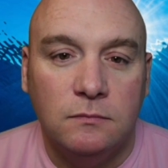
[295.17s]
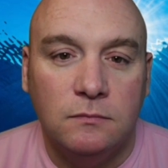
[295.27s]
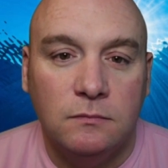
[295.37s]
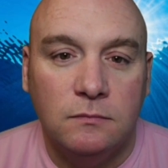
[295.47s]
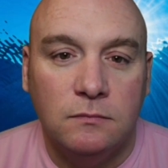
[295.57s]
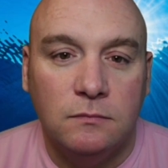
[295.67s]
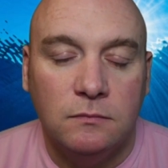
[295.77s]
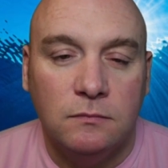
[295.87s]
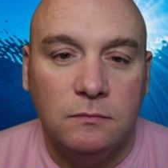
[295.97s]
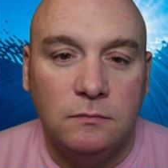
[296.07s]

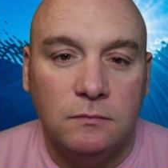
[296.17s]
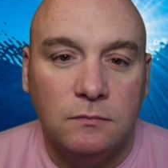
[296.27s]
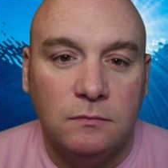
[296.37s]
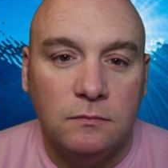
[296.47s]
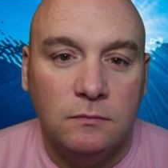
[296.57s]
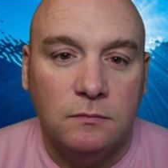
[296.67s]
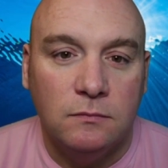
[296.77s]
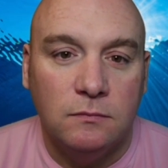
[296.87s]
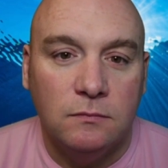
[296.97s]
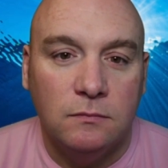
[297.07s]

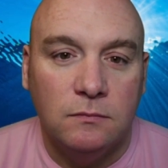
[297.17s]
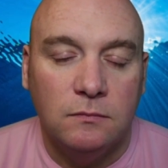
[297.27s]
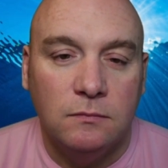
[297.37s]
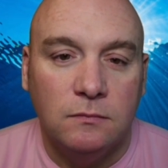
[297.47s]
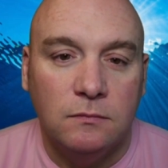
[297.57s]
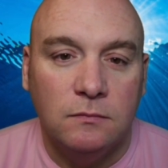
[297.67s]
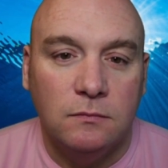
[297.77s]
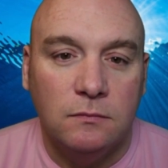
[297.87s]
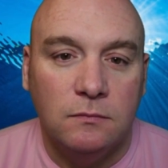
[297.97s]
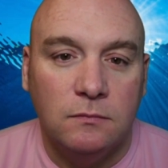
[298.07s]

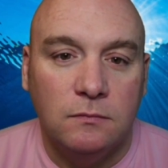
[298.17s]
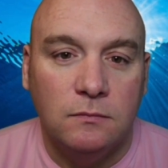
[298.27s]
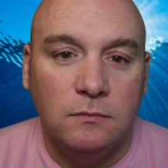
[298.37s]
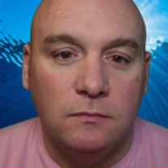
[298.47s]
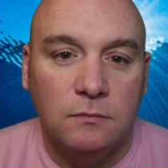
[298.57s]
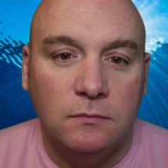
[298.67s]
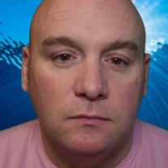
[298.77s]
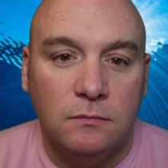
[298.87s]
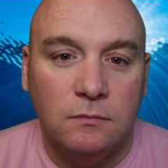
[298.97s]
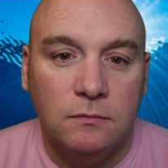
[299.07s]

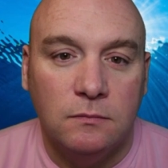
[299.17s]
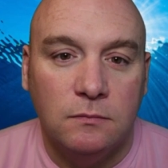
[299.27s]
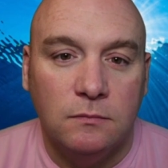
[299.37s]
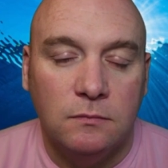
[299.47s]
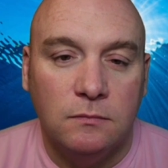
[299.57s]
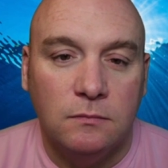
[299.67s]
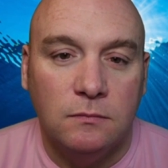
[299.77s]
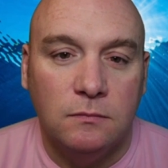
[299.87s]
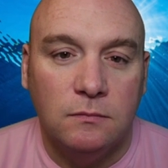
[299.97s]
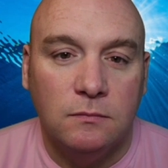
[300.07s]

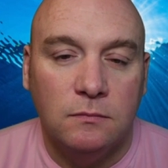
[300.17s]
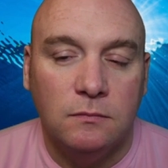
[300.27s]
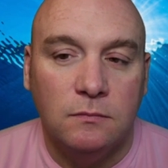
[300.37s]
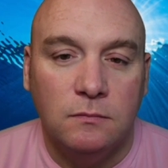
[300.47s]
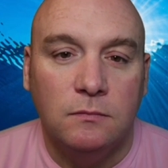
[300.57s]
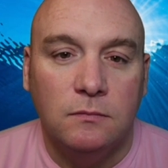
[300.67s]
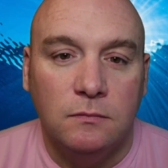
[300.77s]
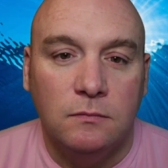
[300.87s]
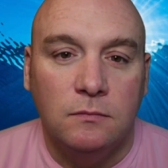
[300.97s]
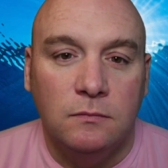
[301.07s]

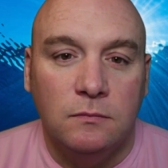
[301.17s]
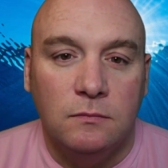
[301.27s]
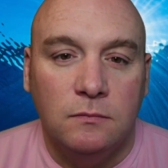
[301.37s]
No words are spoken by the person on screen.